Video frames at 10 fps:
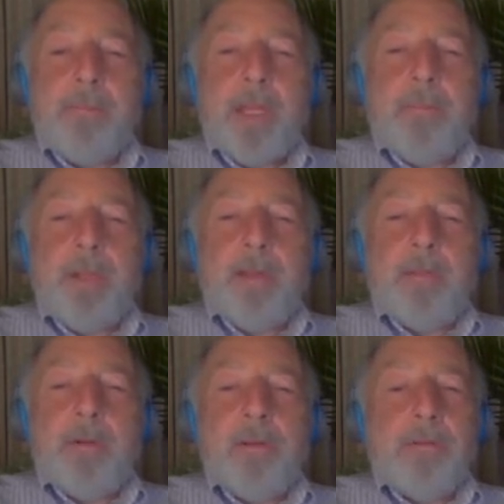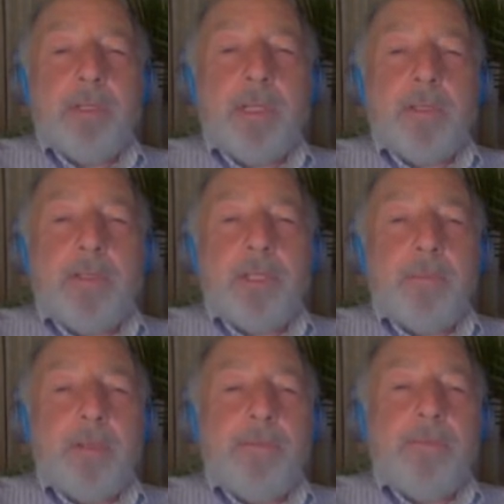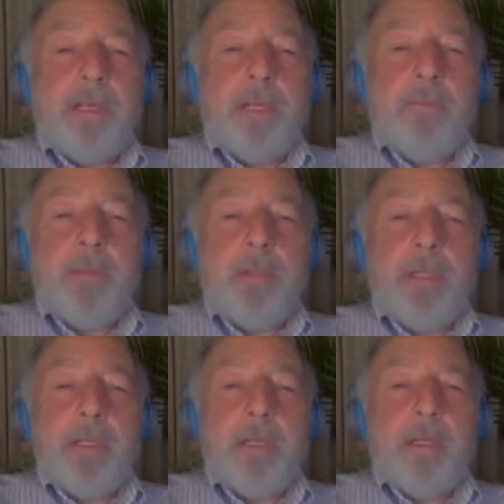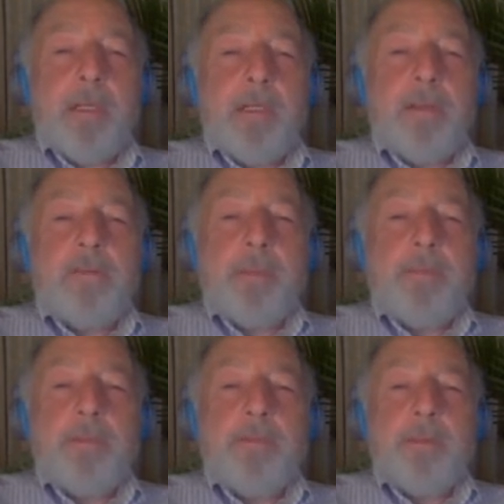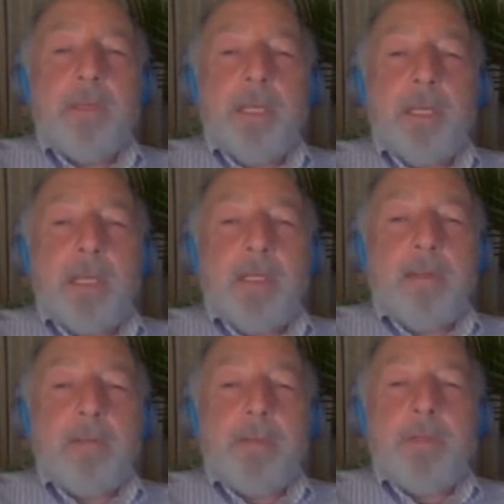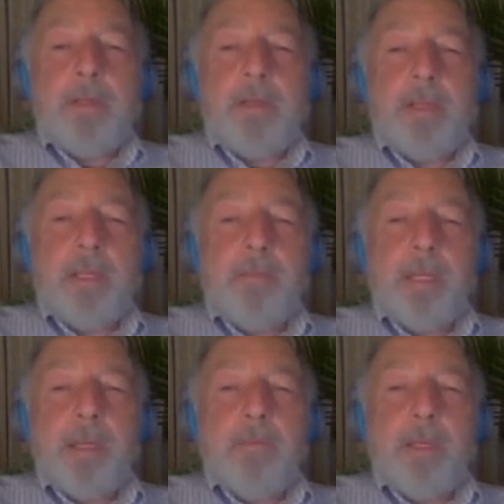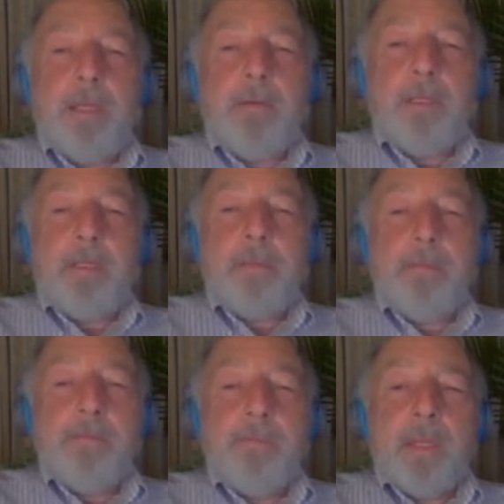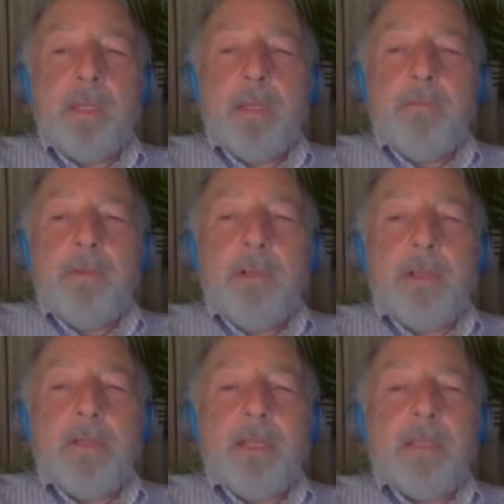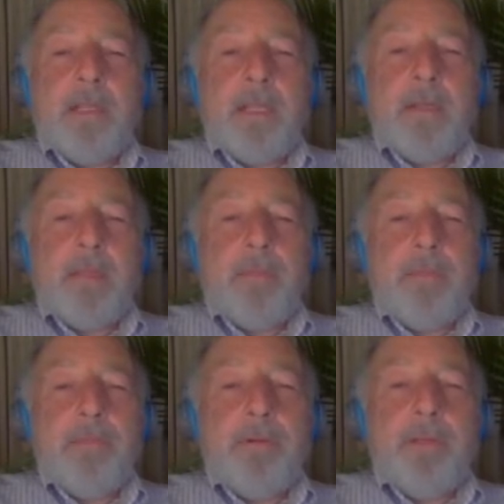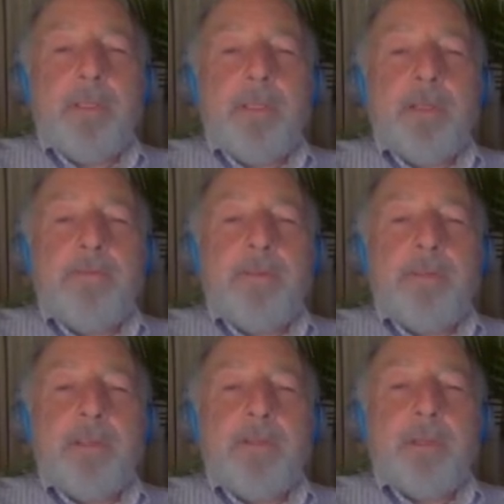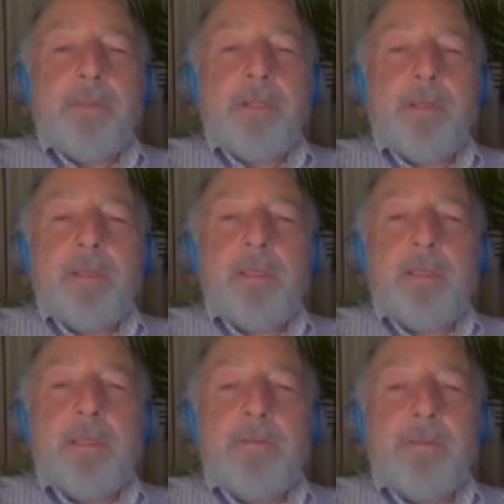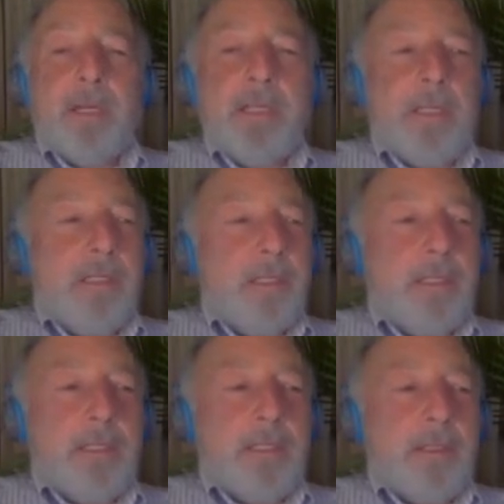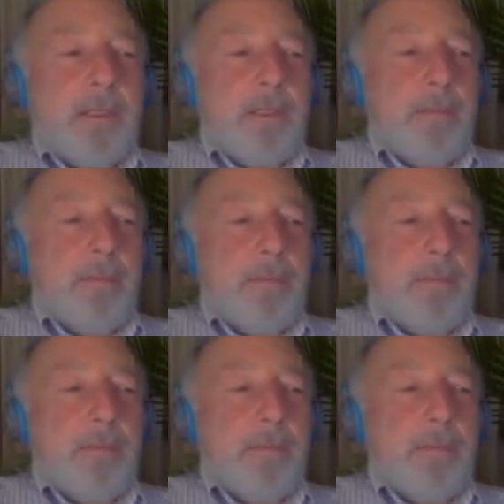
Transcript: That's because most relationships you'll find in public data are descriptive, and descriptions tend to be ambiguous. Various techniques can be employed to convert descriptions into defined entities.